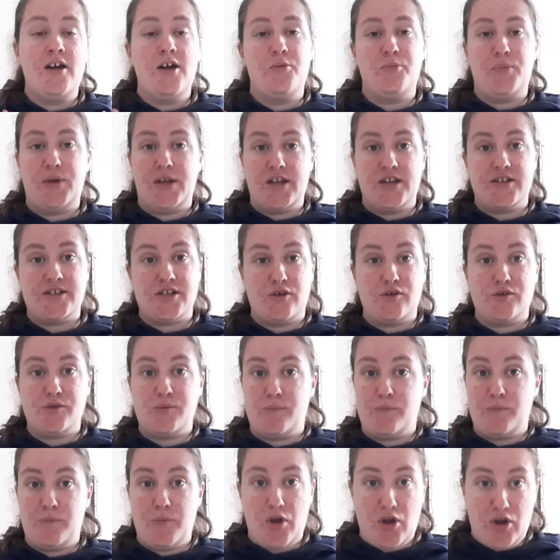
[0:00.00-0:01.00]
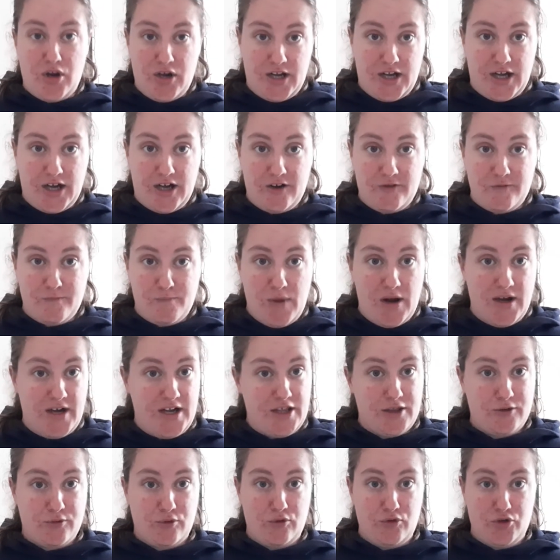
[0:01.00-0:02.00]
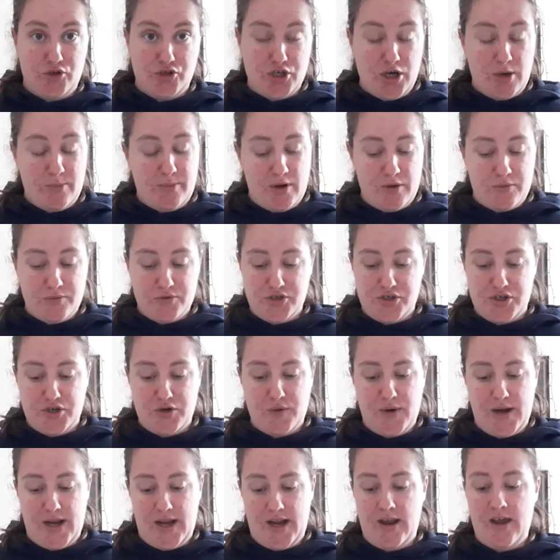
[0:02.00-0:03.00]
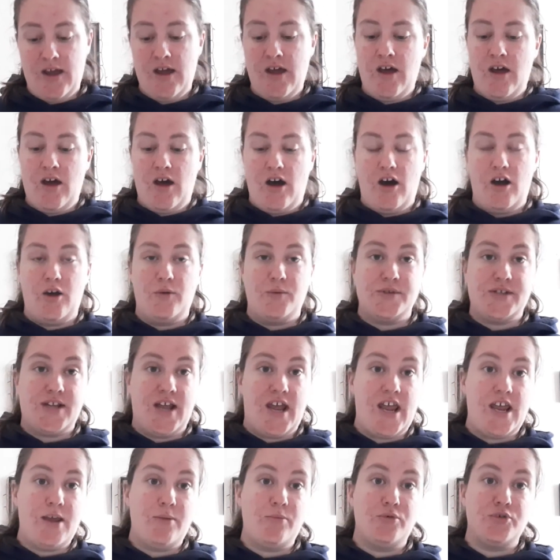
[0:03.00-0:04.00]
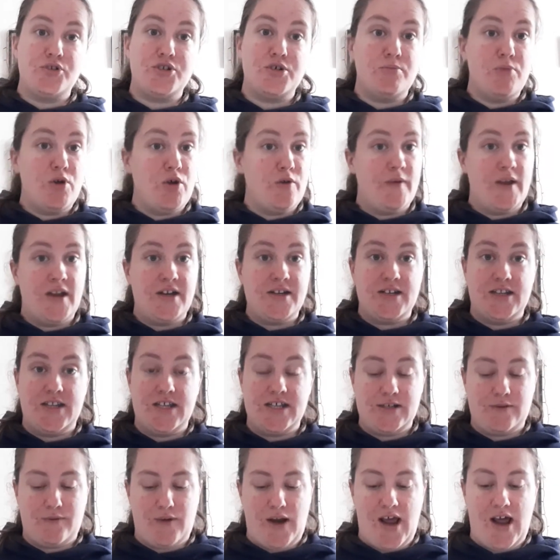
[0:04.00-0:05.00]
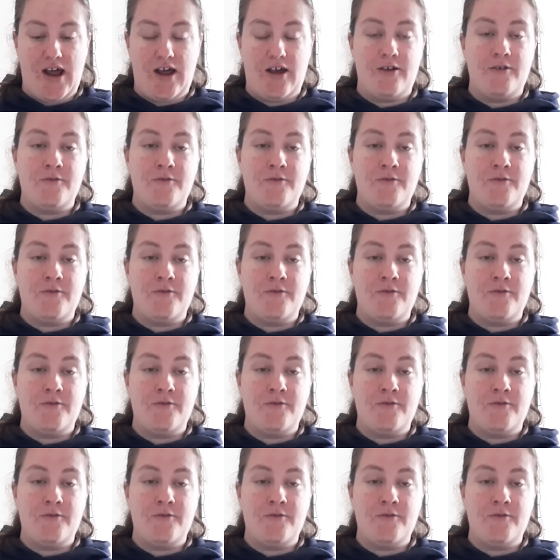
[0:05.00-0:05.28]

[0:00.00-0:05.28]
Because I was earning enough money through the job I was doing, I was able to move into this flat